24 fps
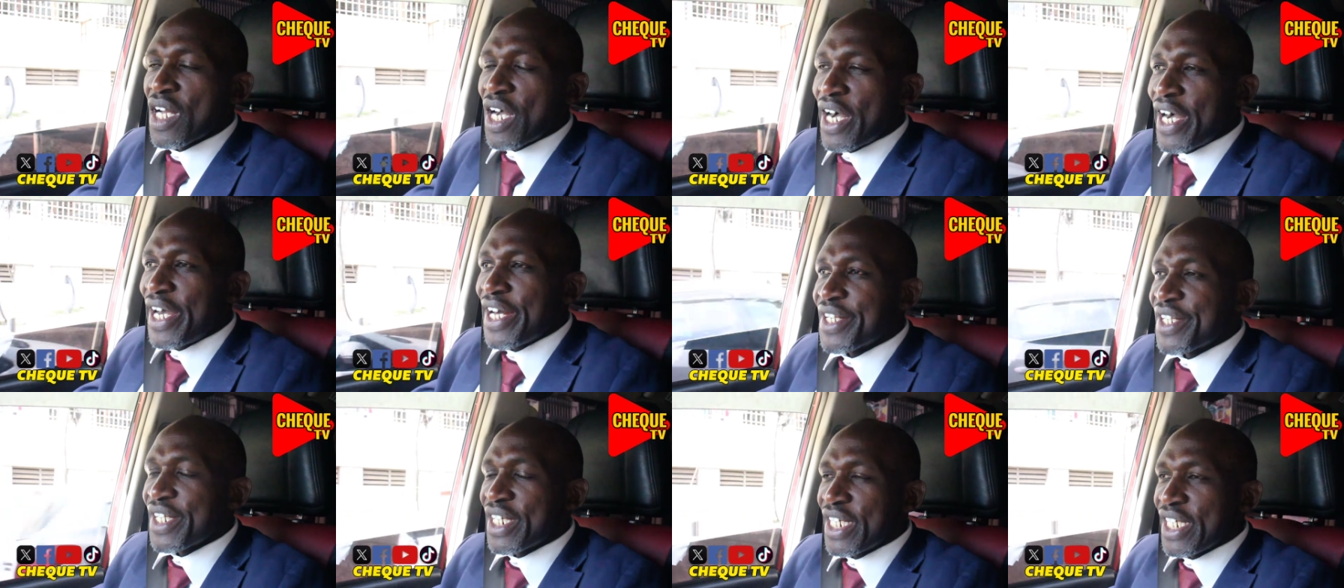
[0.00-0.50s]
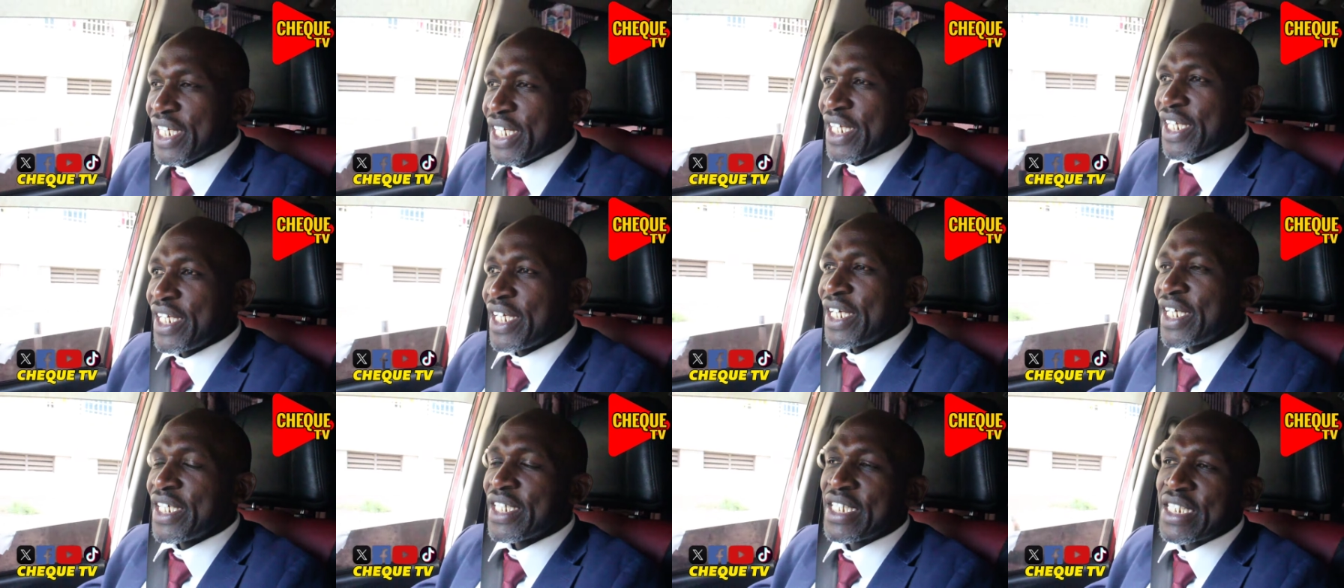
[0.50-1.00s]
And
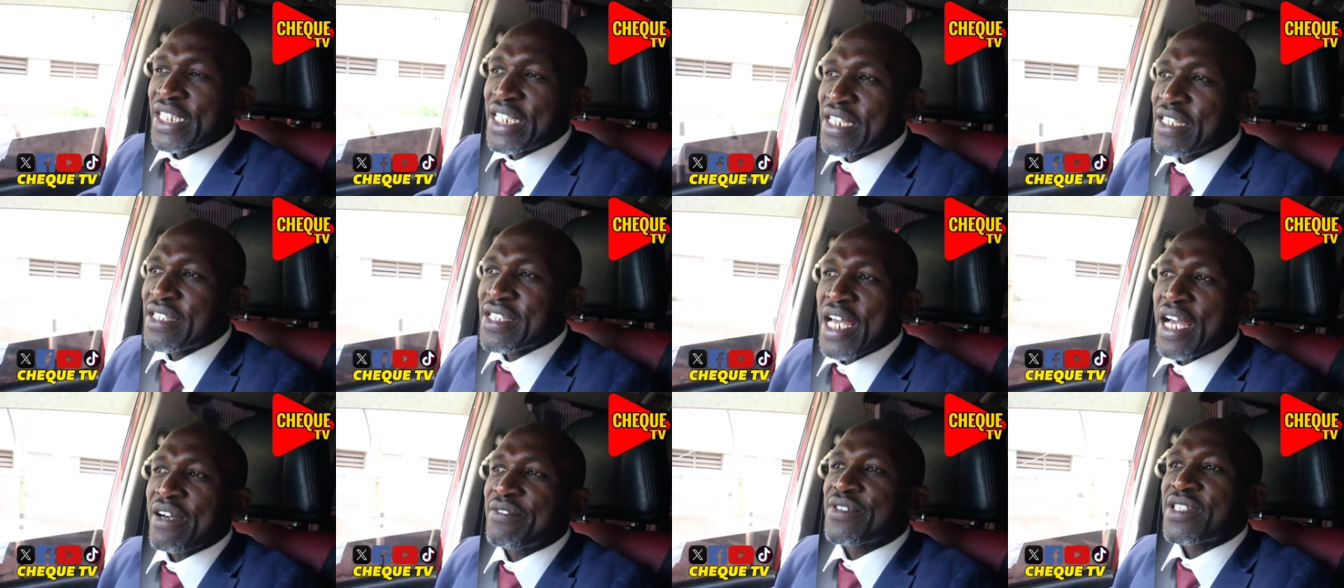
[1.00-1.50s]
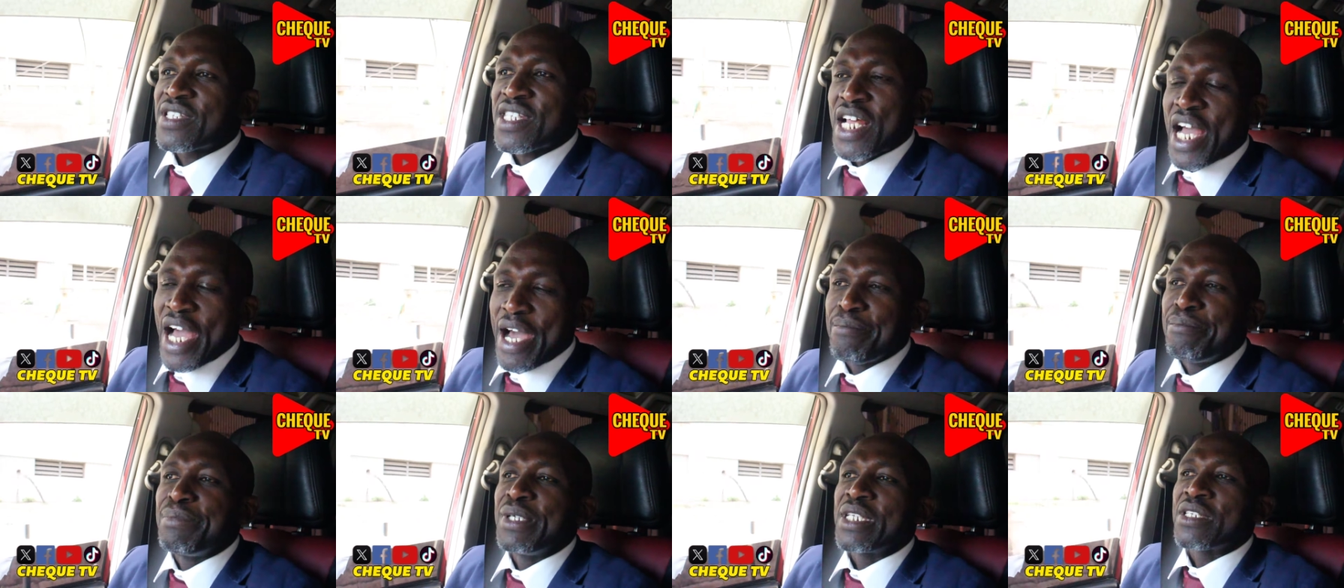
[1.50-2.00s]
he deserves
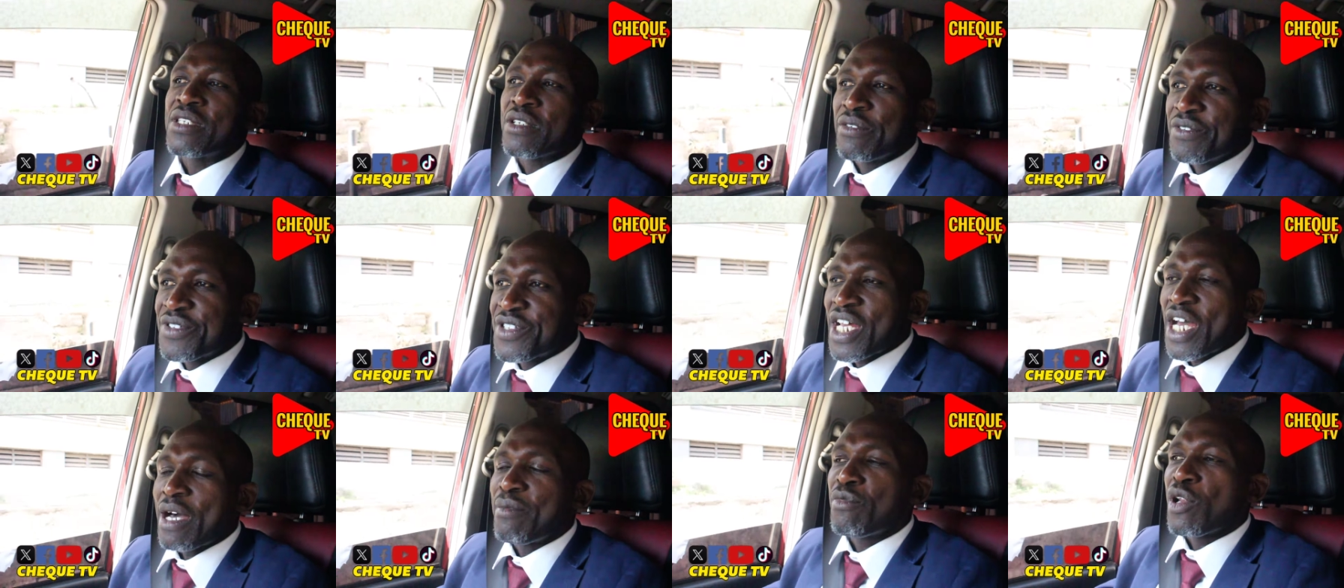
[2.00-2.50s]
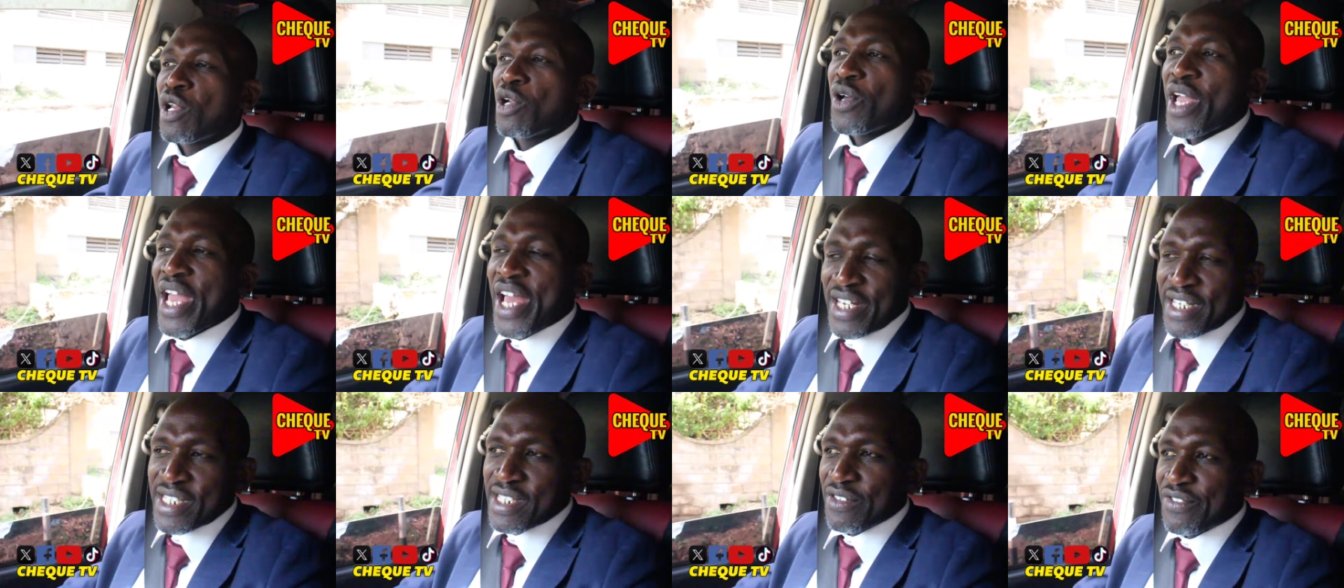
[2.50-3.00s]
a bit of some
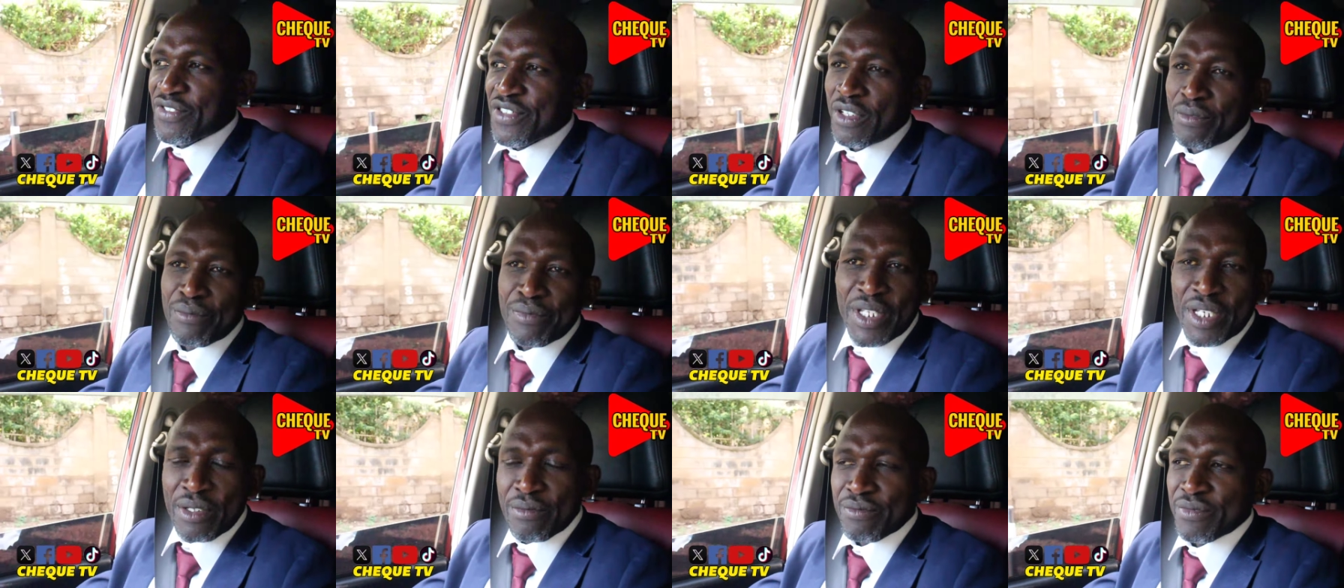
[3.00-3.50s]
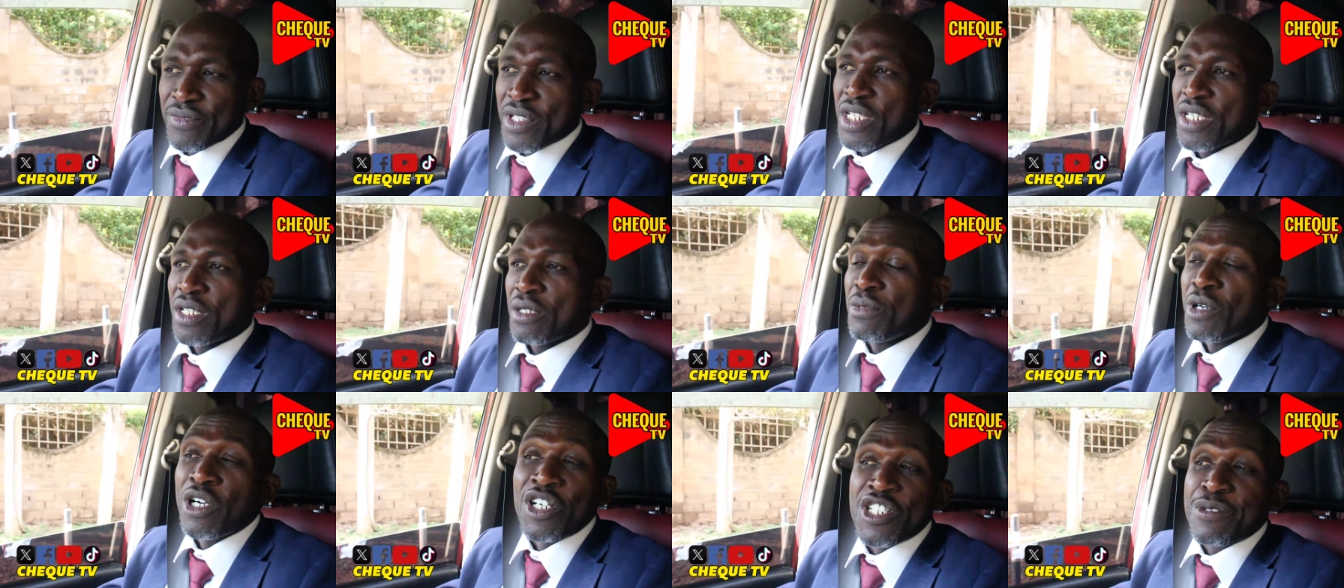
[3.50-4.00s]
loyalty from them.
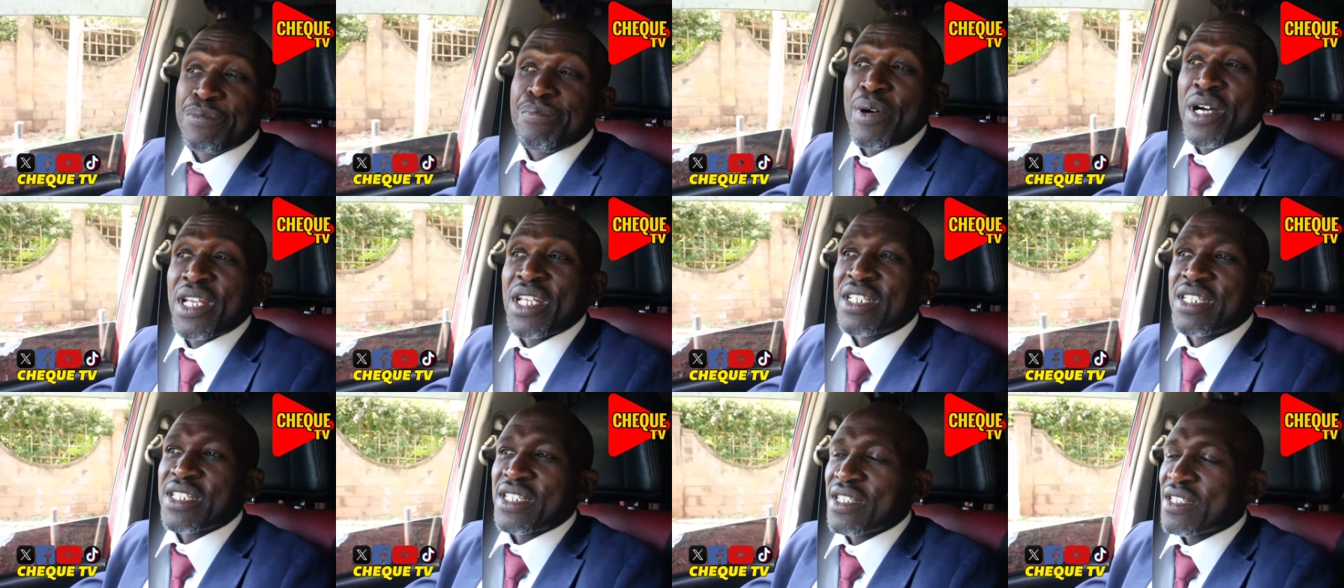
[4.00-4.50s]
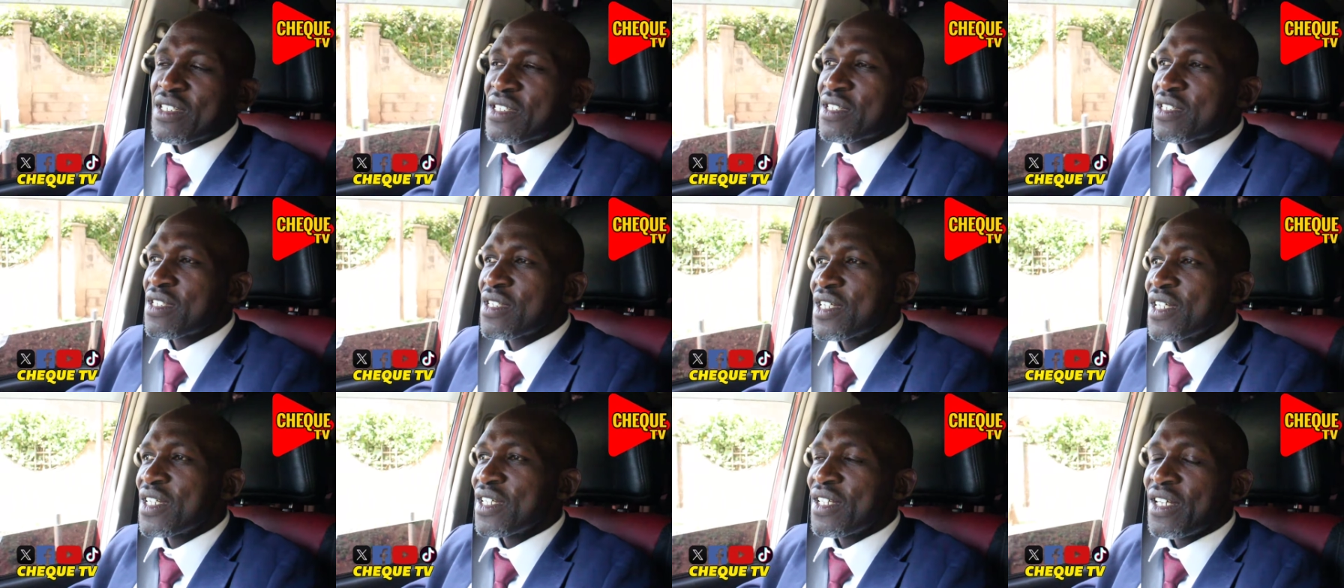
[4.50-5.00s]
Because politics
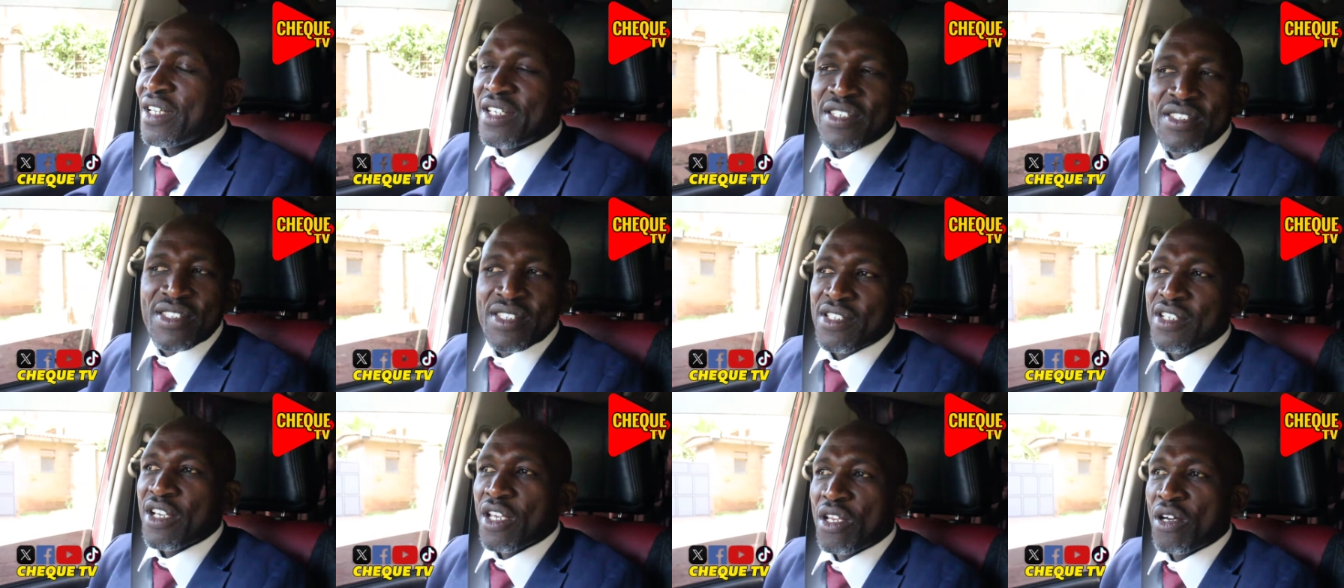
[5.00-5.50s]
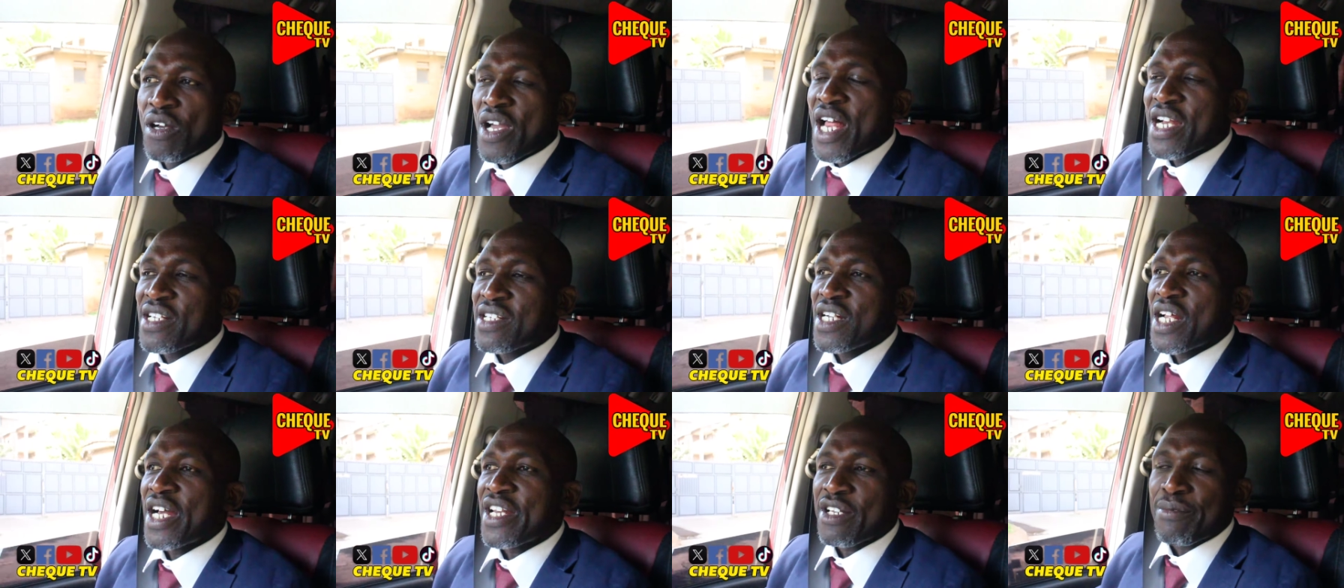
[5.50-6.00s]
is
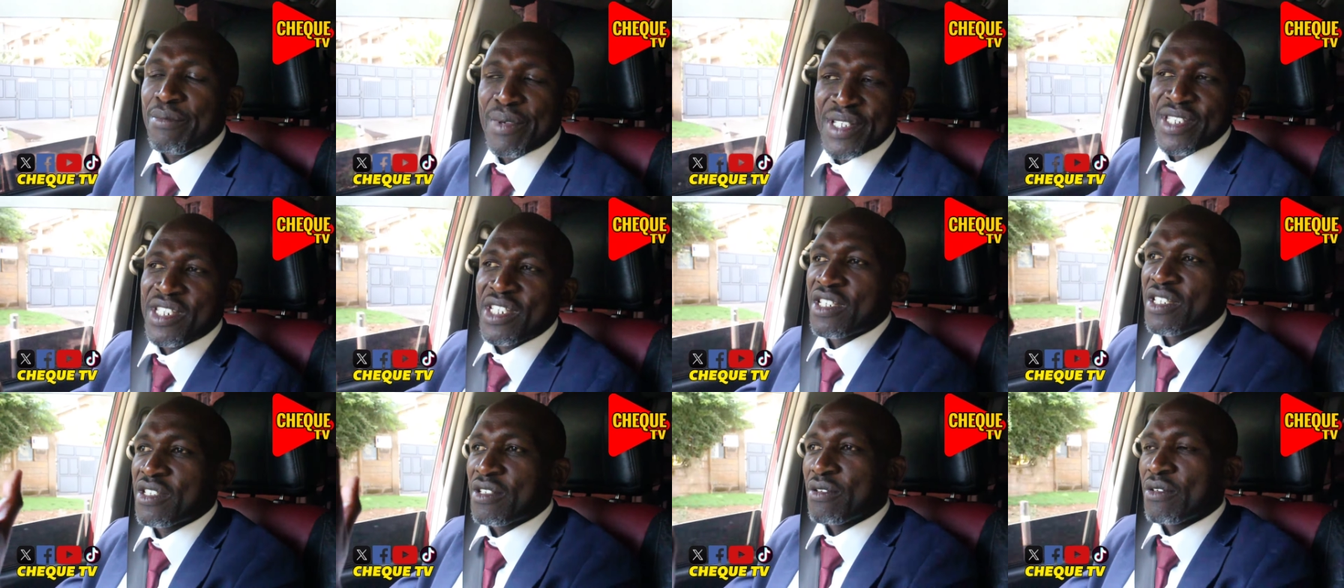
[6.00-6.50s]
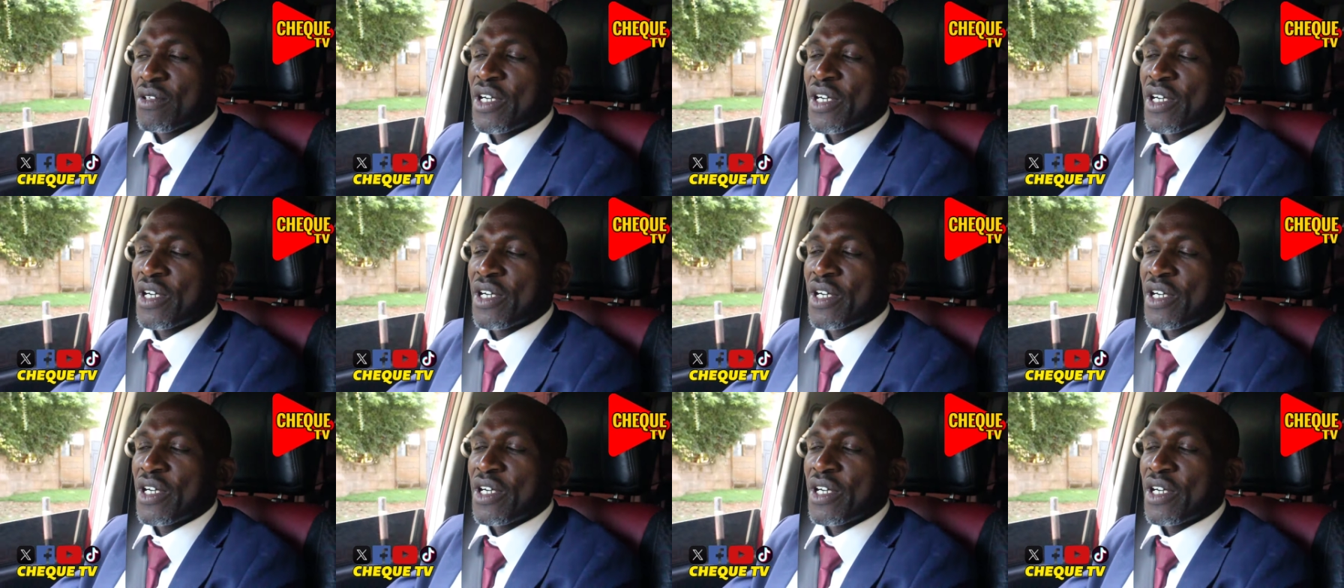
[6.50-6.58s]
loyalty 100%.